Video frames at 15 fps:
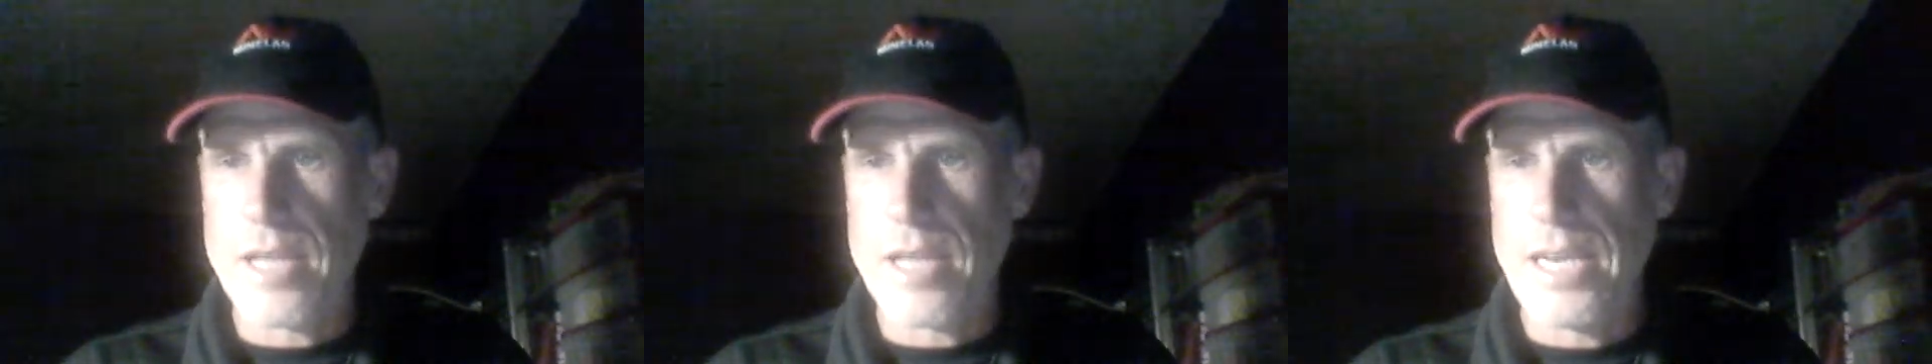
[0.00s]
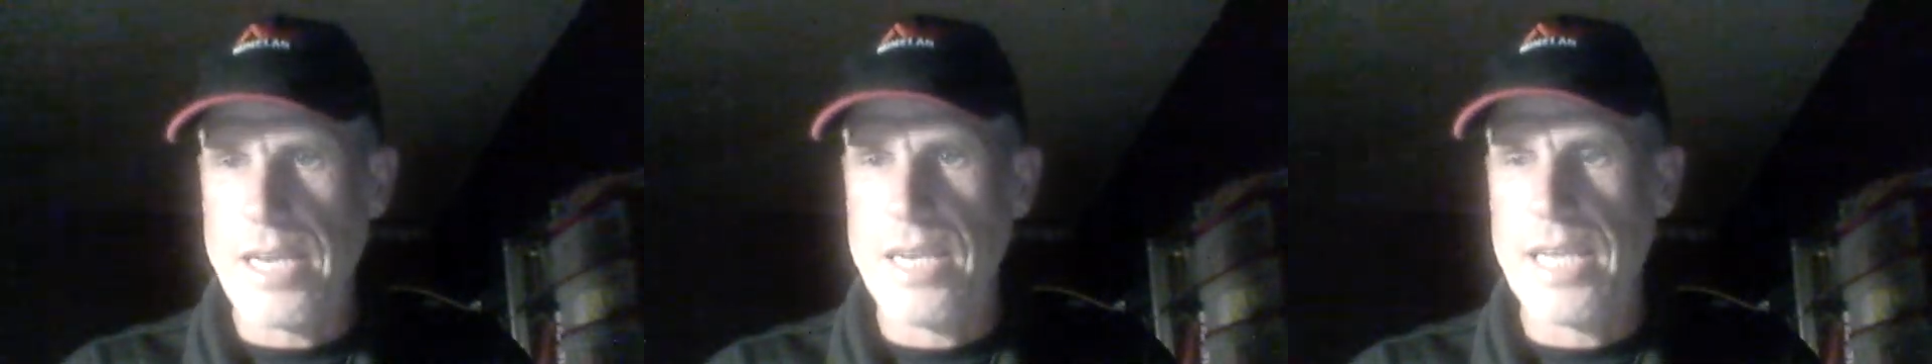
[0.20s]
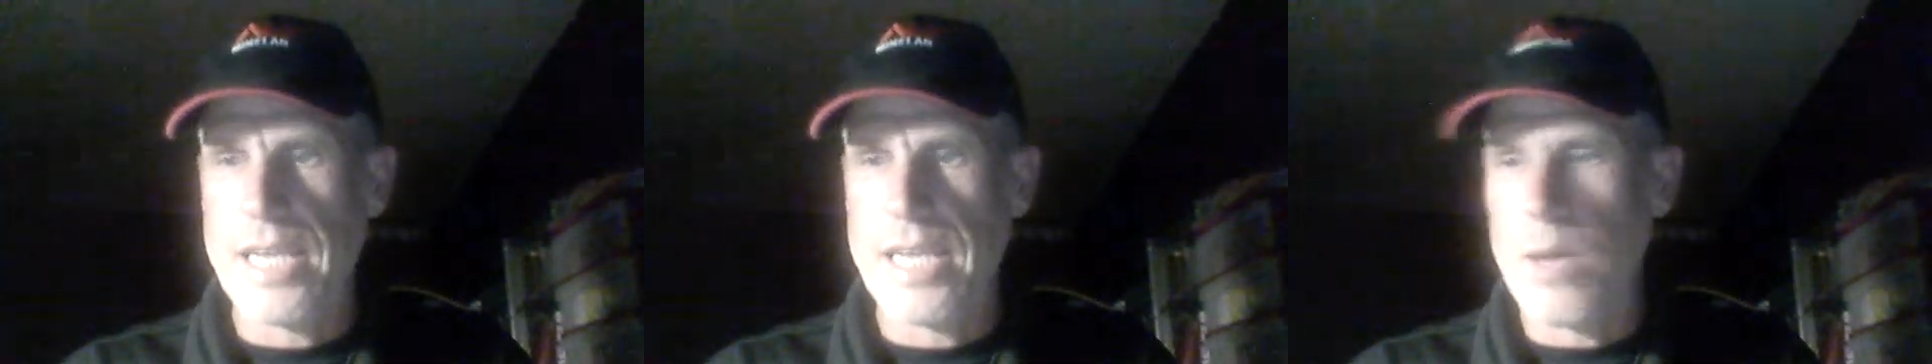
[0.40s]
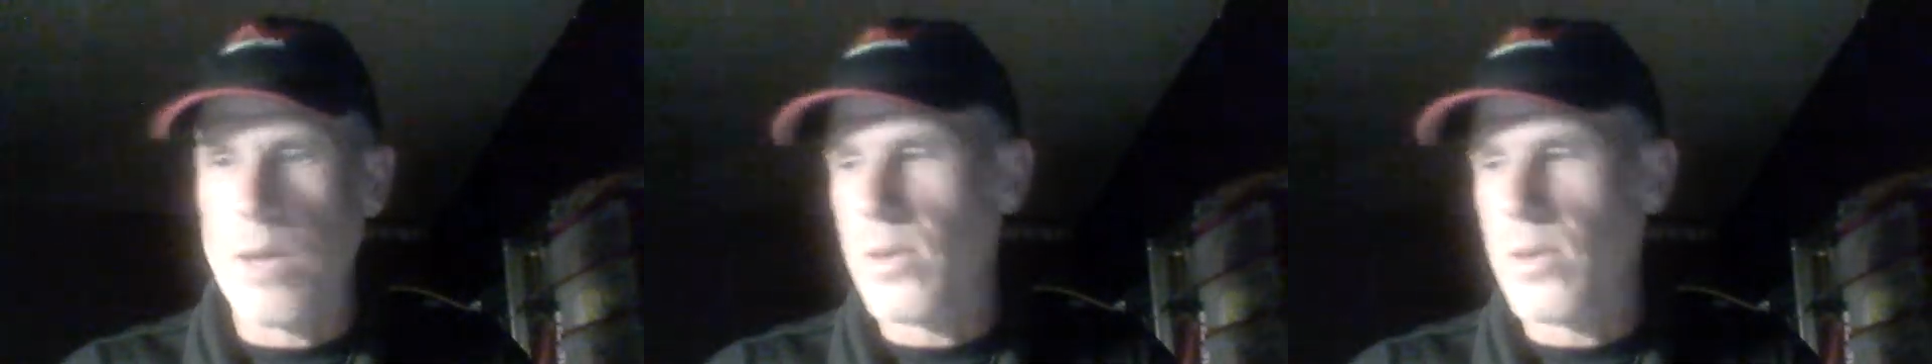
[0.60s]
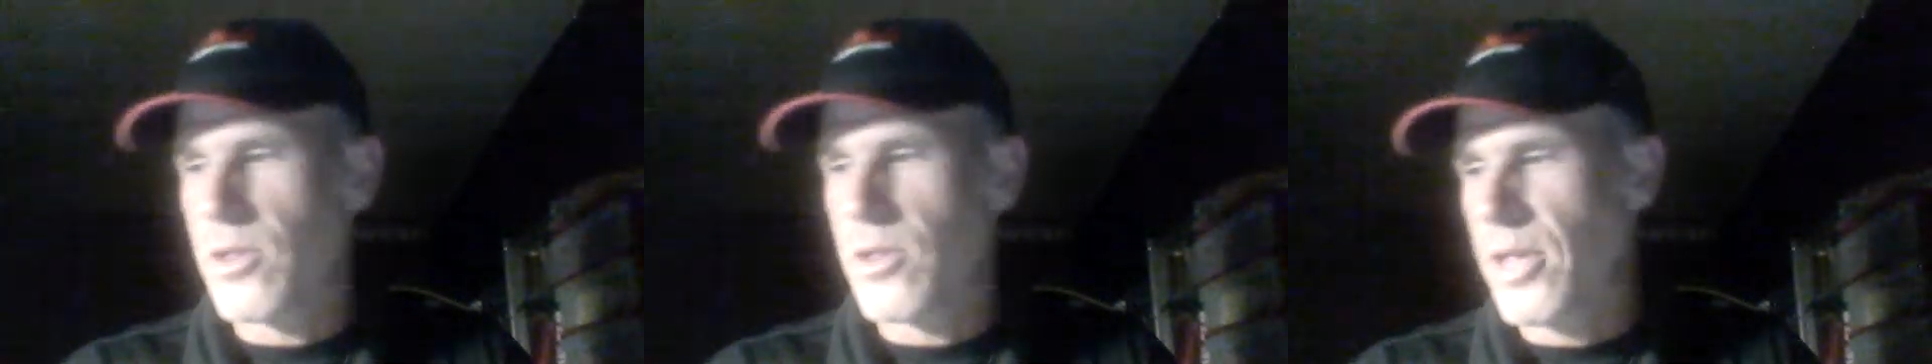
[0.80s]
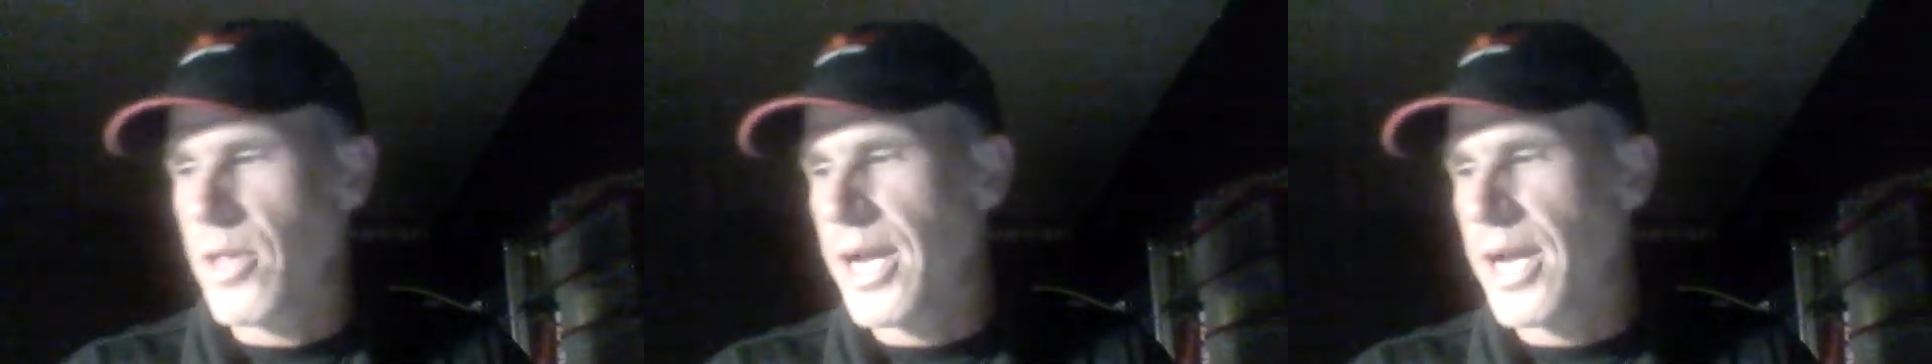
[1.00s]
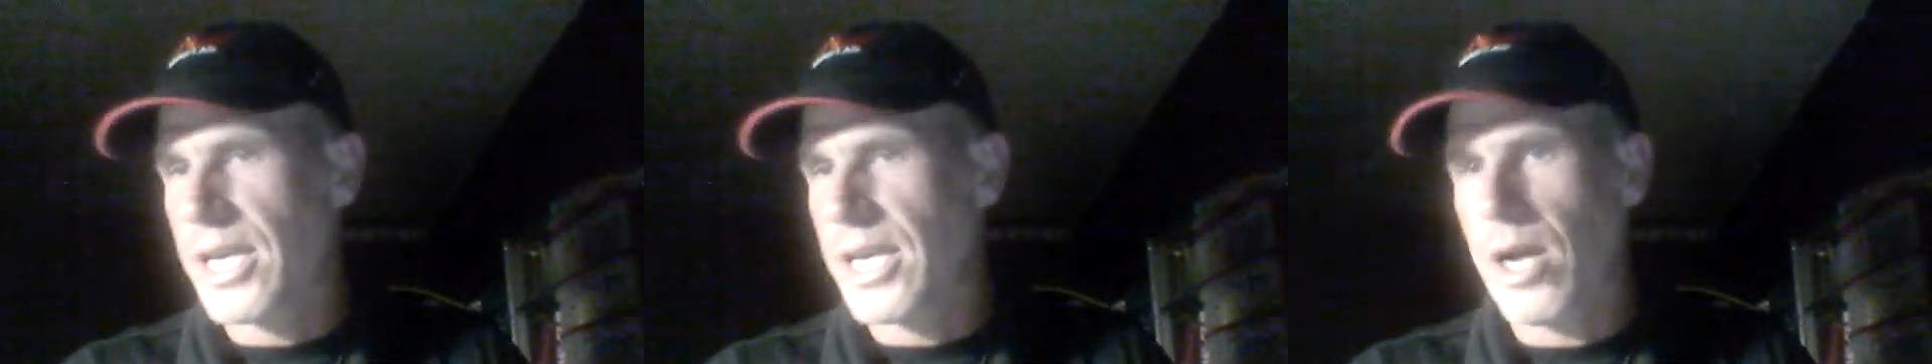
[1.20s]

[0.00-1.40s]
I need to get one so that I can